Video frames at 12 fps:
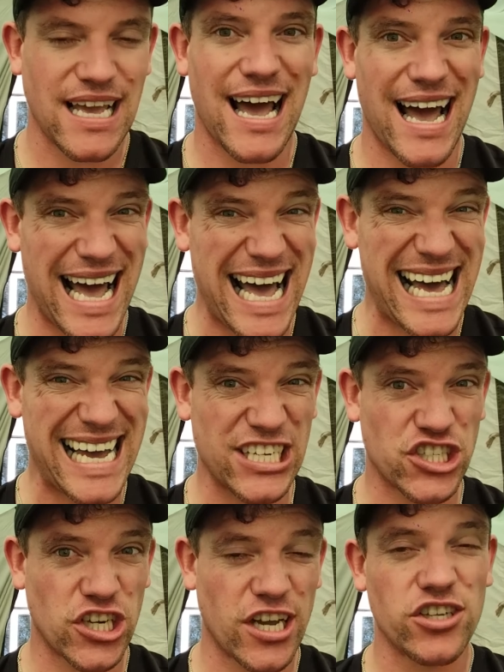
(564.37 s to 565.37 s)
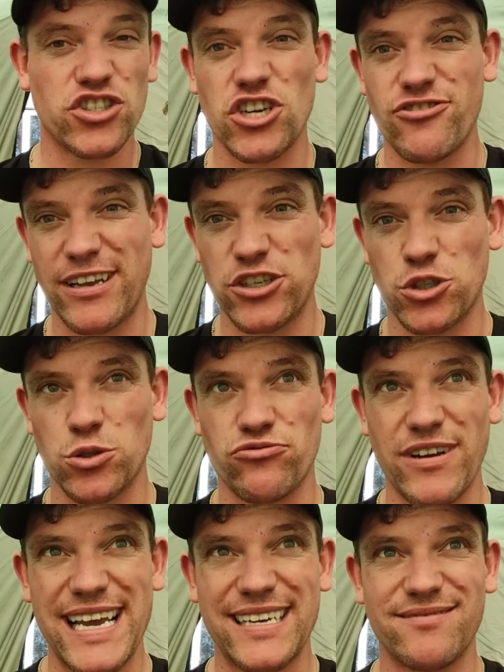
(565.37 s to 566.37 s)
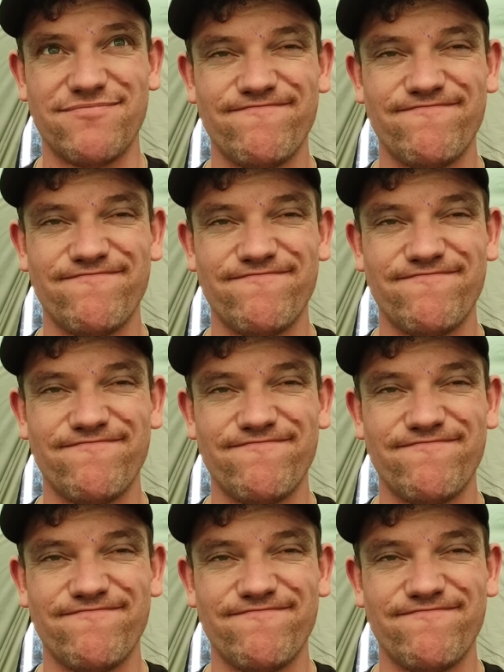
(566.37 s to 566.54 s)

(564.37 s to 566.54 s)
harsh torrential rain,